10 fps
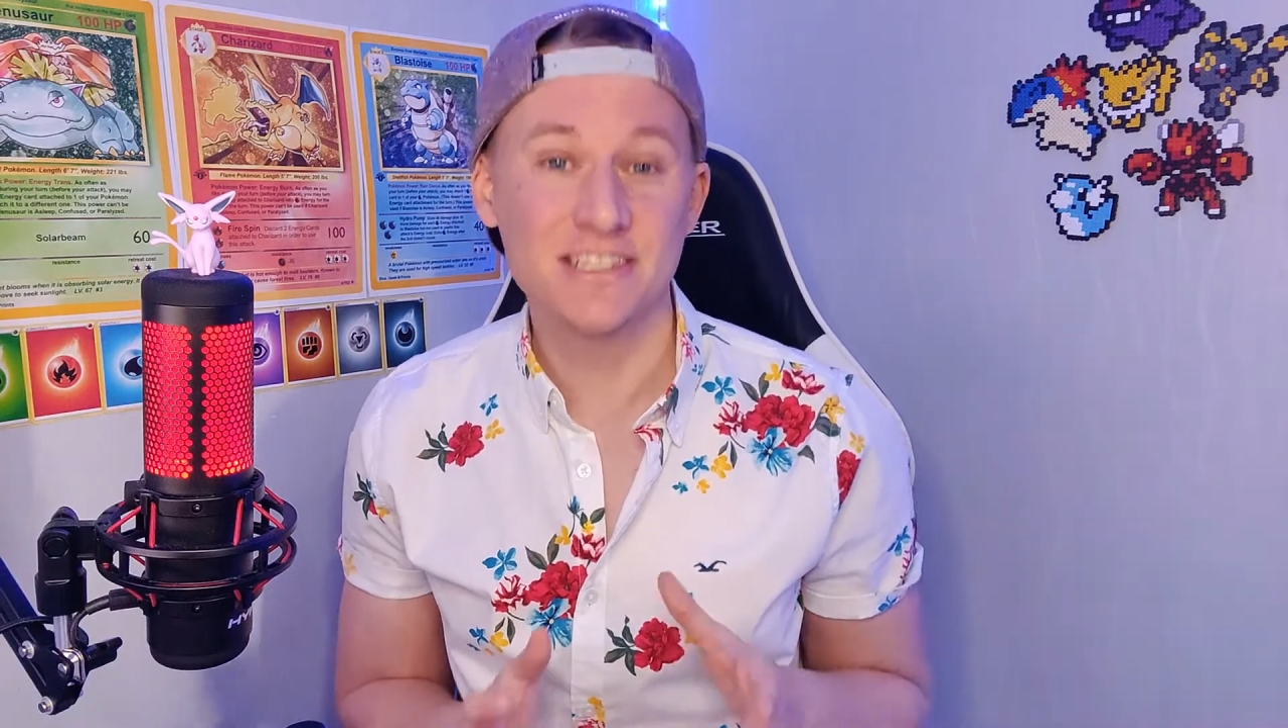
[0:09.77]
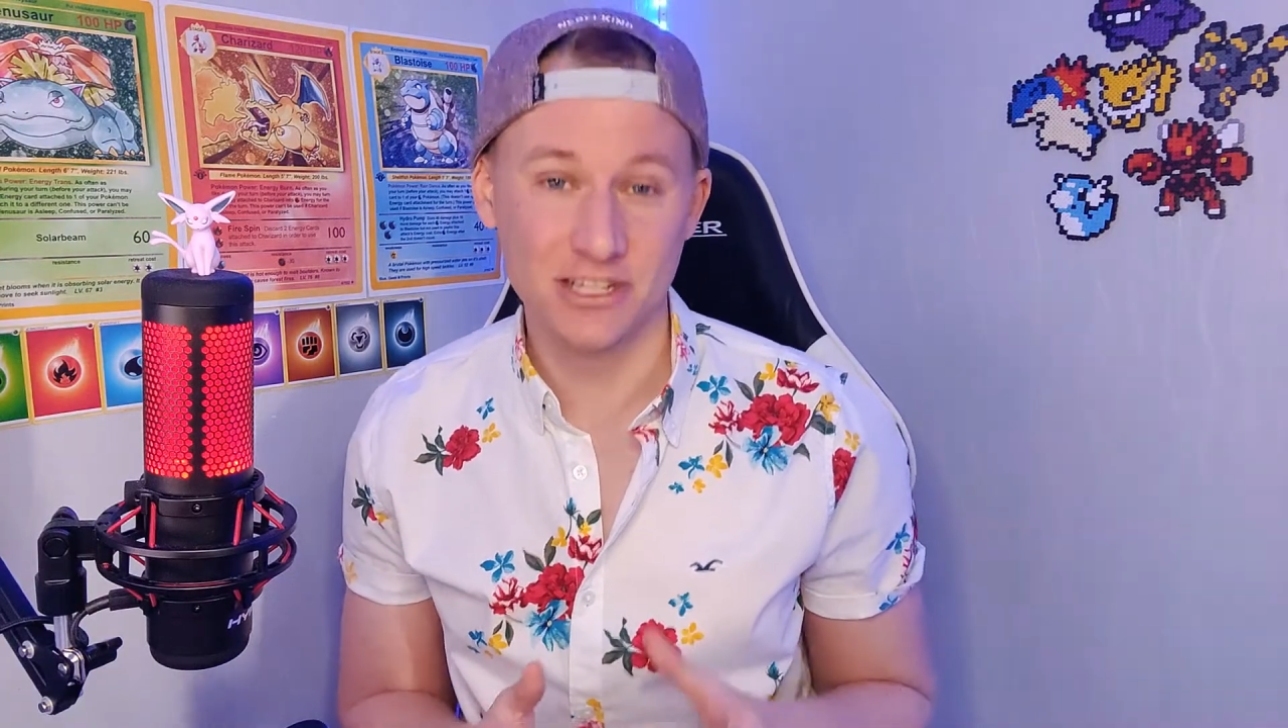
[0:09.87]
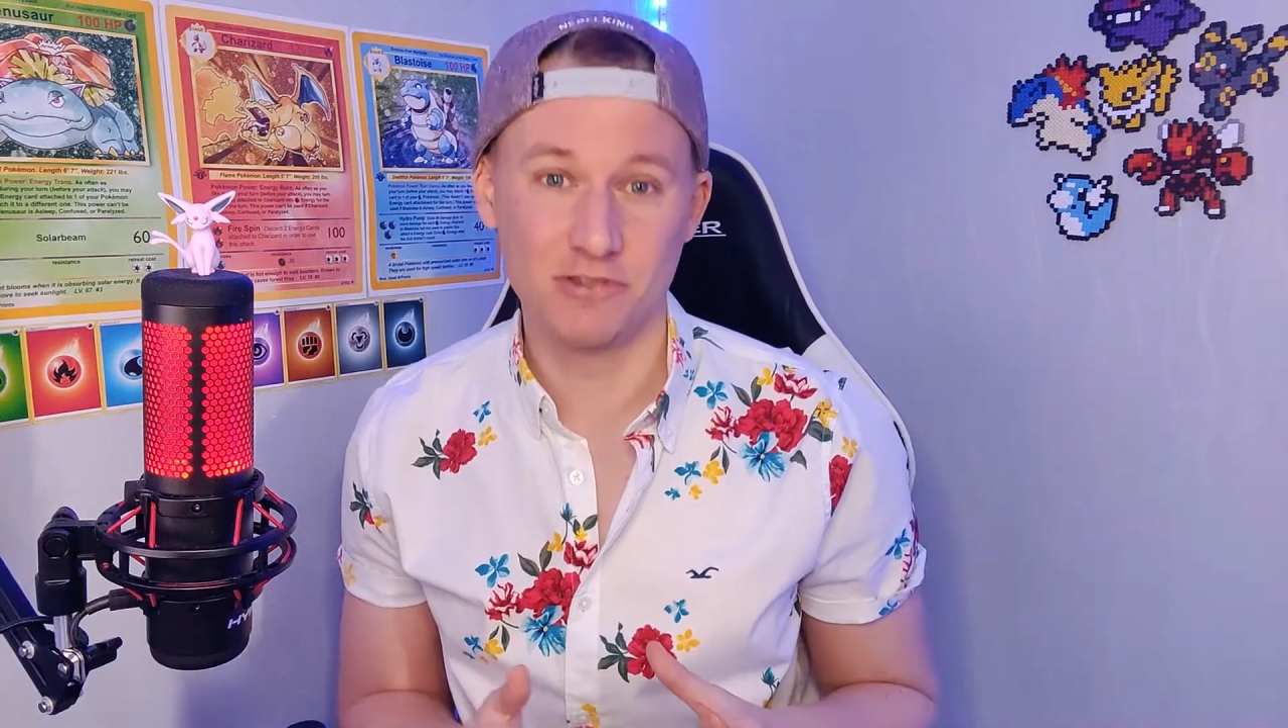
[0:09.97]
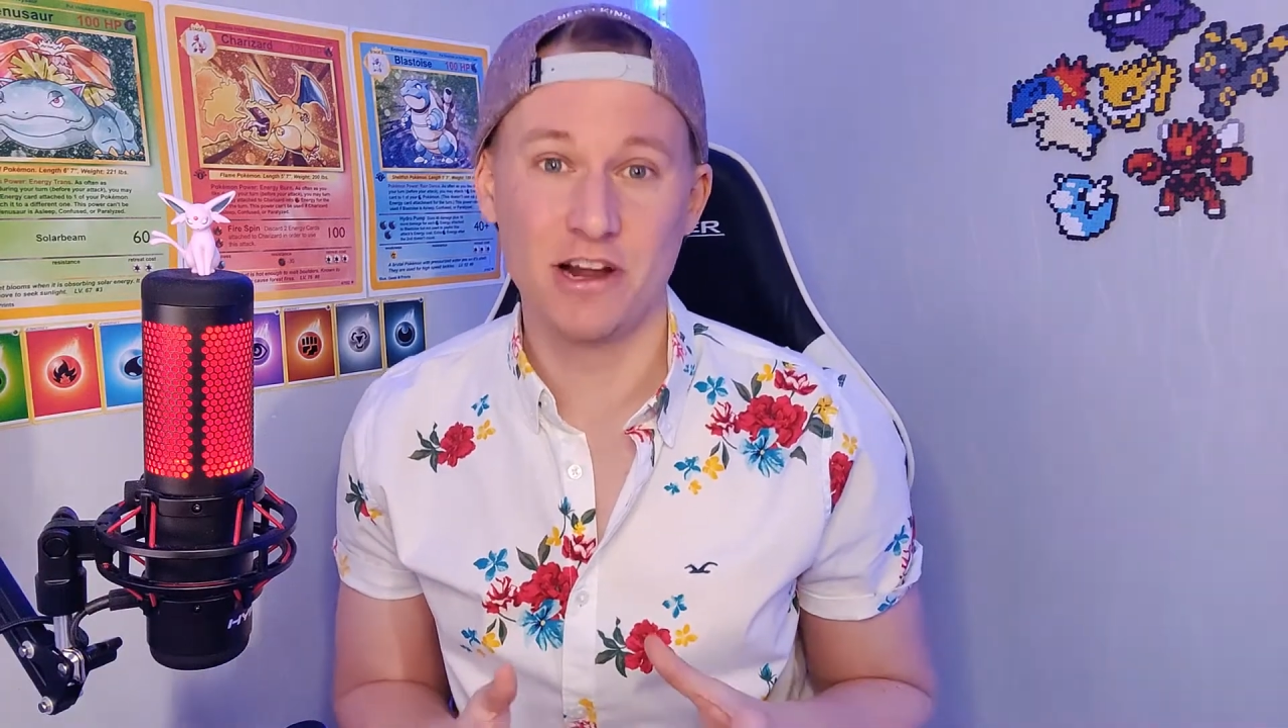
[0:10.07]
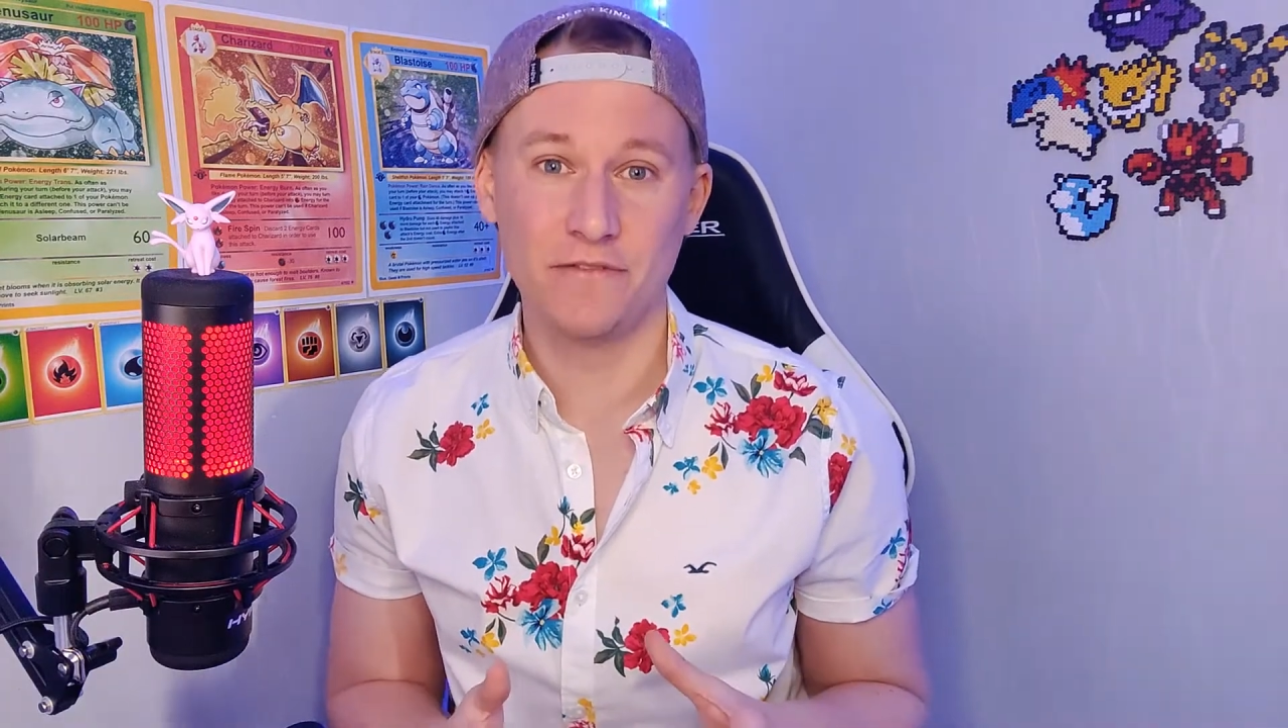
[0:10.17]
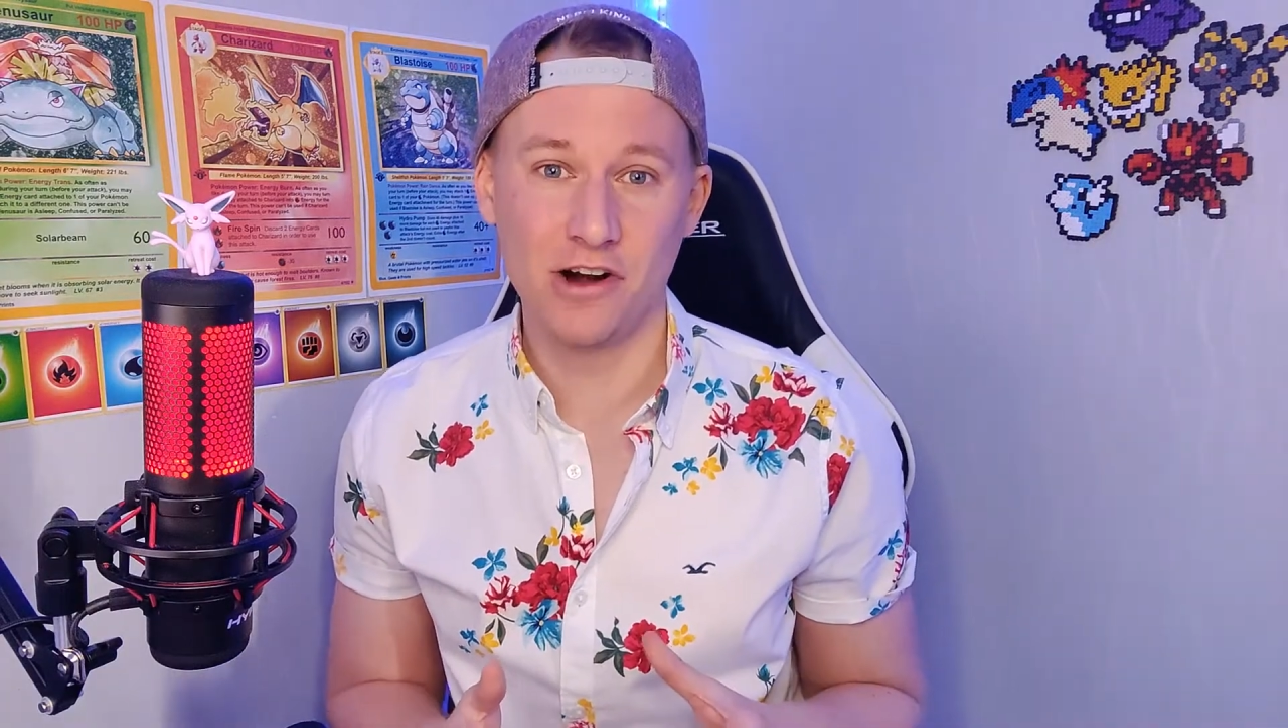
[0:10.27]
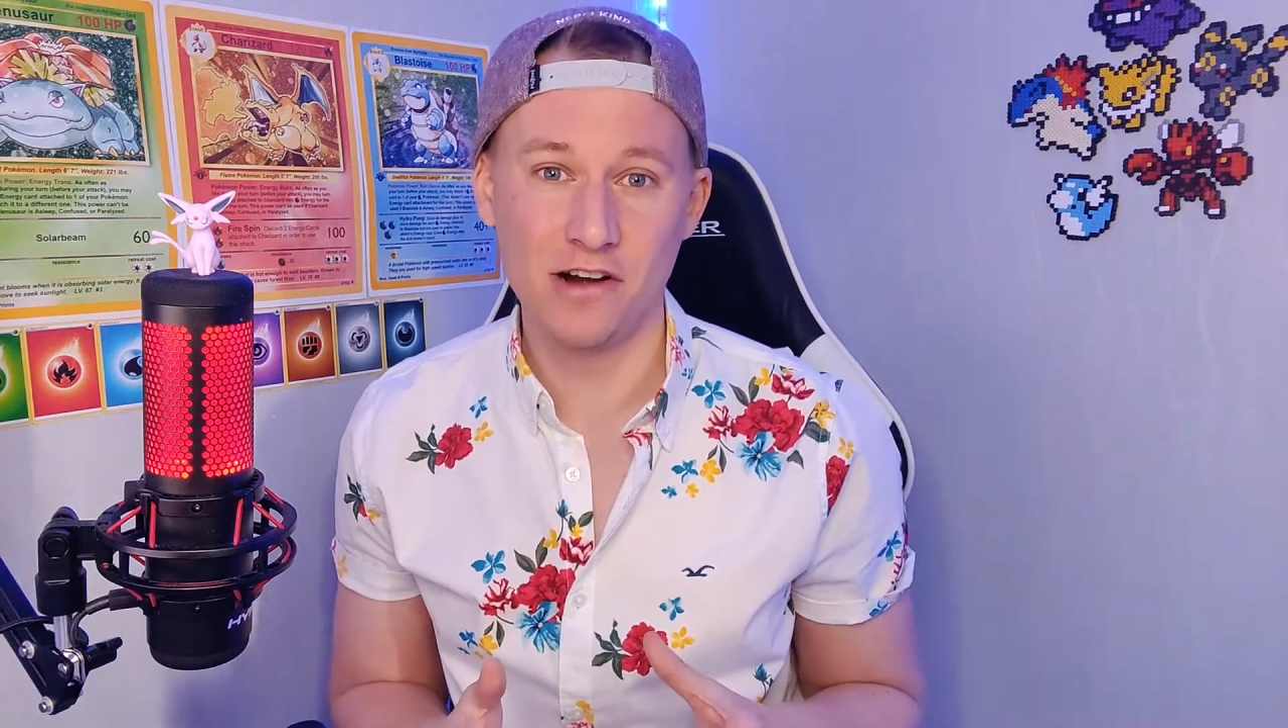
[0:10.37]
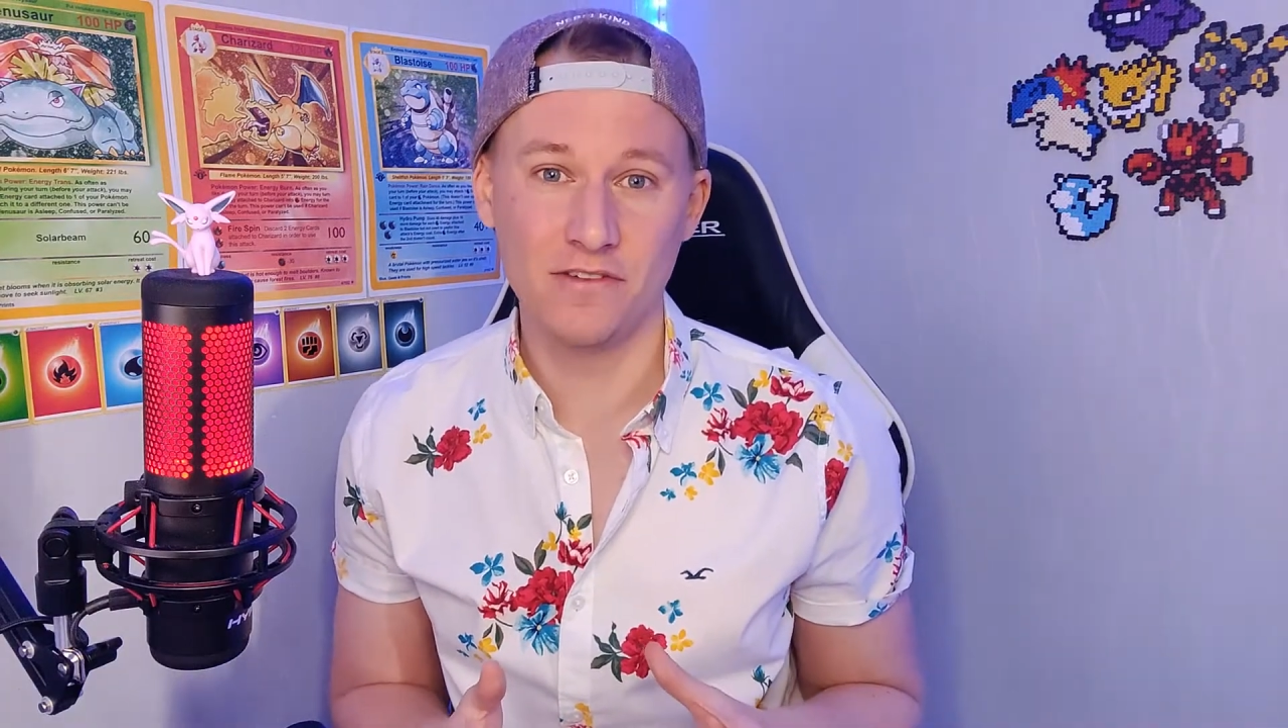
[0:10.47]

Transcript: is the Great Fire of